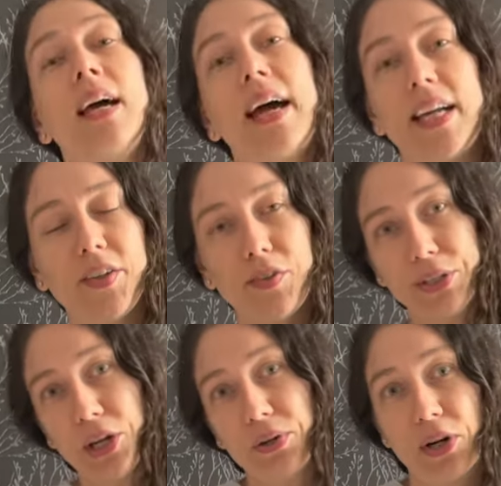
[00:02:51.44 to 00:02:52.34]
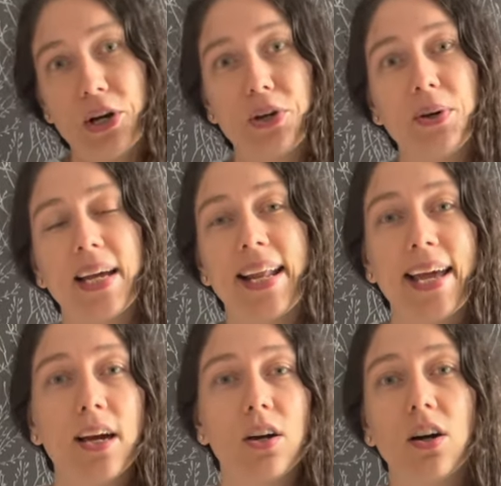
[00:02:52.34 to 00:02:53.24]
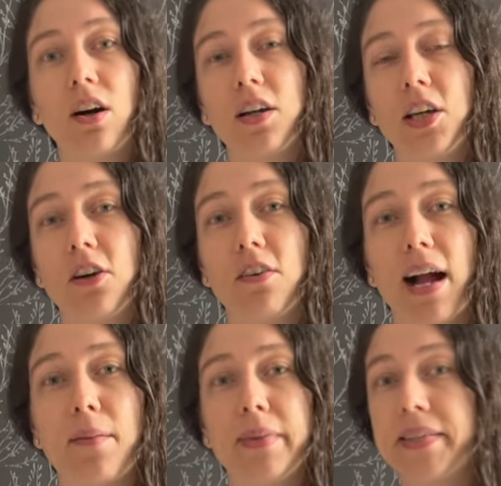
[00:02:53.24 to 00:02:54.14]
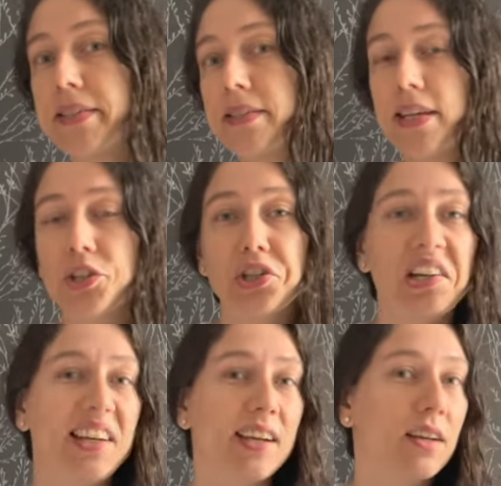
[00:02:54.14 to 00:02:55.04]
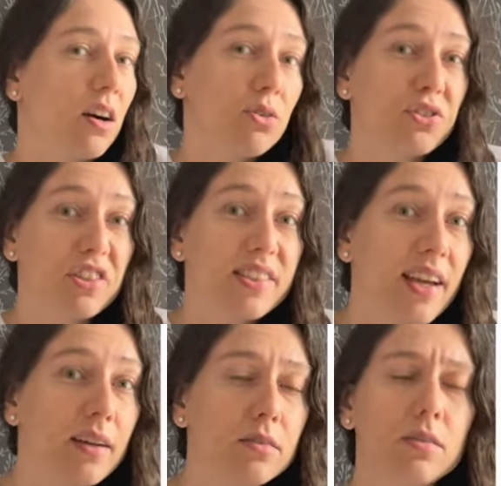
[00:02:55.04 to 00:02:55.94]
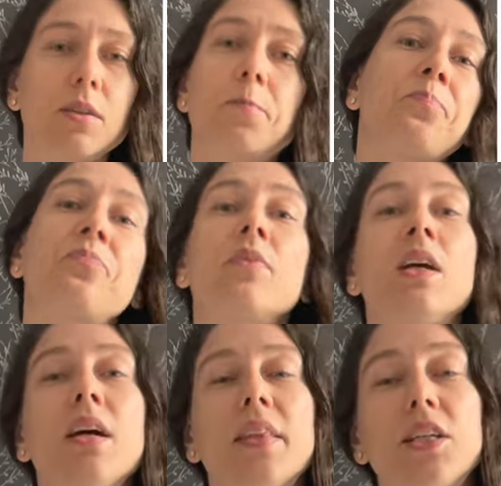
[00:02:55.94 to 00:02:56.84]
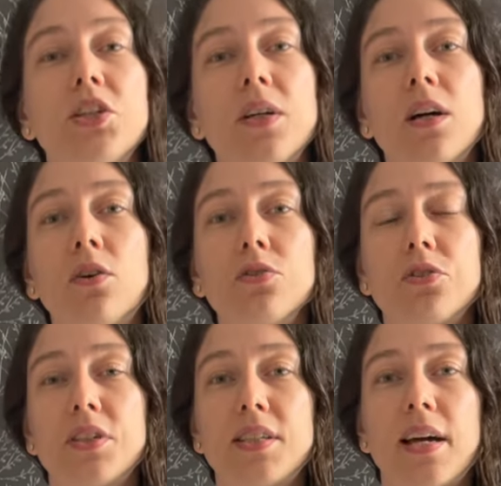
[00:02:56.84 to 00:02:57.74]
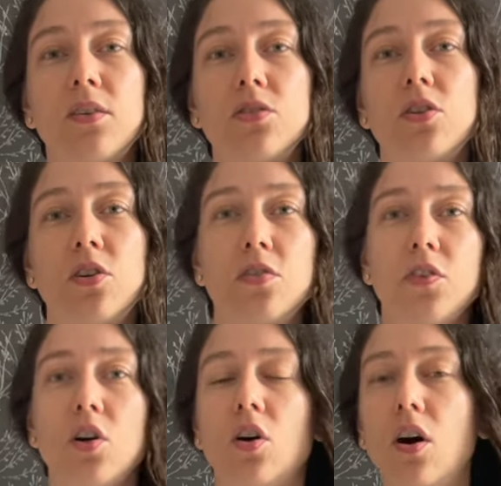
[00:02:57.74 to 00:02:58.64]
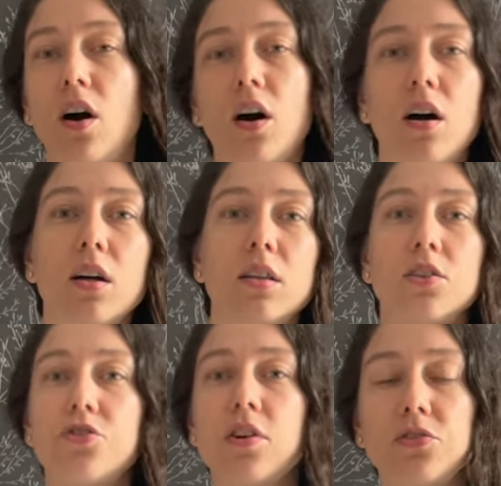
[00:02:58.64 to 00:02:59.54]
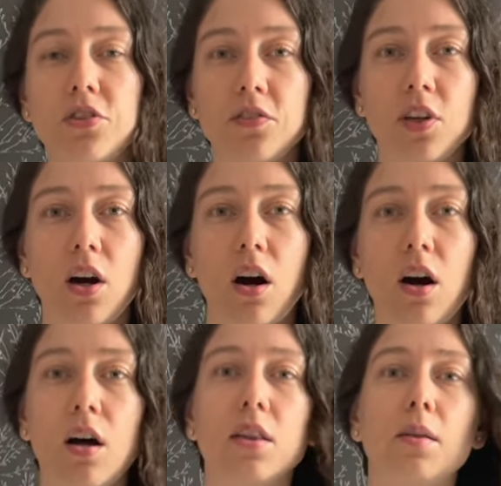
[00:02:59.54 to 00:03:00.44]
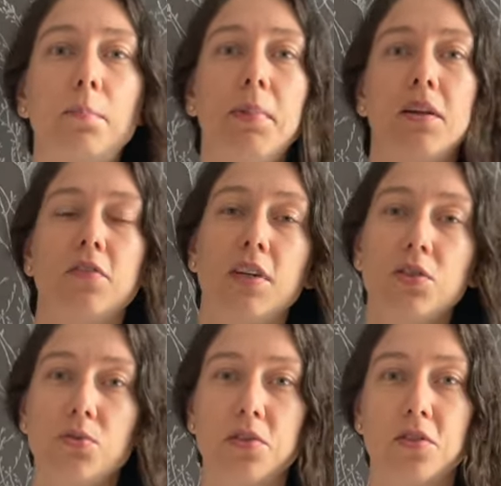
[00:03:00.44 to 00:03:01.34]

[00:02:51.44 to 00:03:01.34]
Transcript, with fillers: And if you don't know, an echocardiogram is essentially an ultrasound. They do an ultrasound of your heart, the structure of your heart, the blood vessels